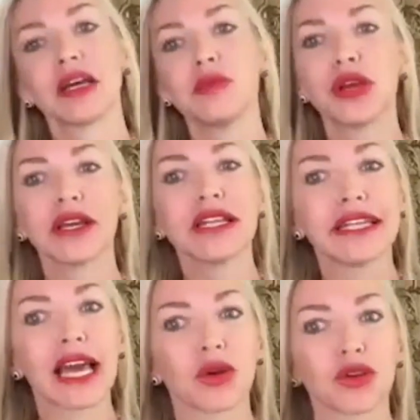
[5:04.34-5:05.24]
bring in
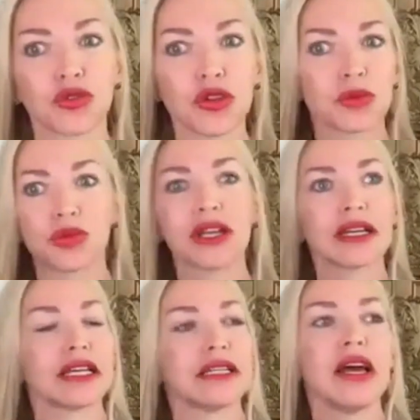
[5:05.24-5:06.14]
yellows, bring
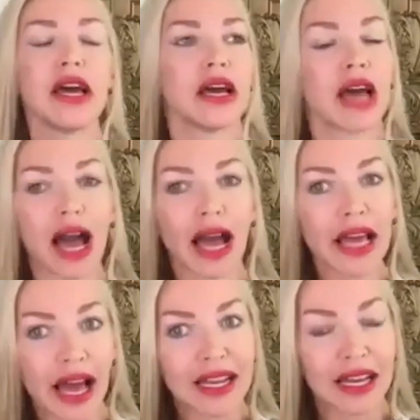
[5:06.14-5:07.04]
in,
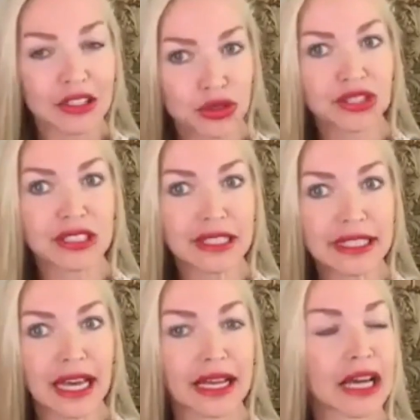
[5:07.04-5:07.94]
I like recently,
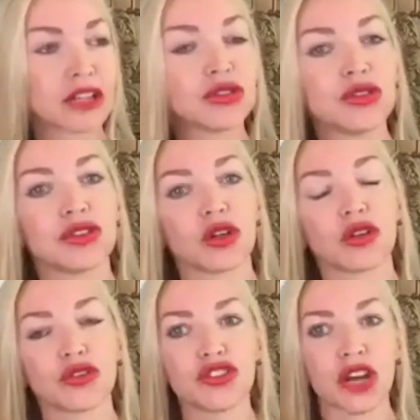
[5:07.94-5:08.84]
I like to use a lot of
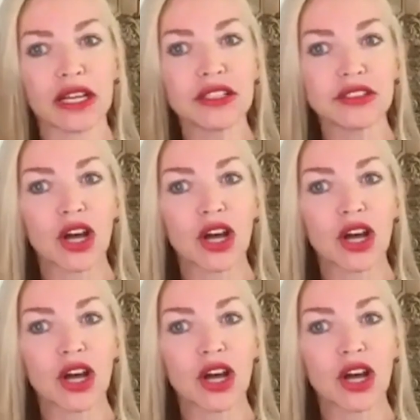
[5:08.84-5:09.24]
jades,